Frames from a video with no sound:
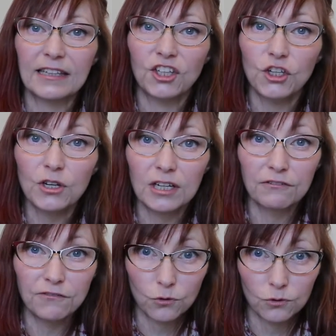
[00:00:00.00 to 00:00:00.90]
that you can
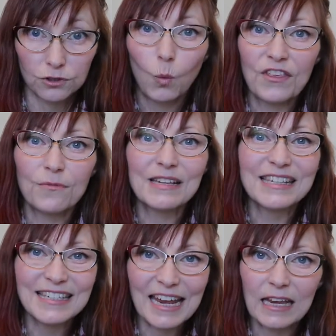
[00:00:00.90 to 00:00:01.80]
afford, with
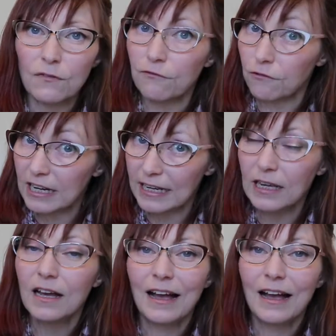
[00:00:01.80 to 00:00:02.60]
mistake-free,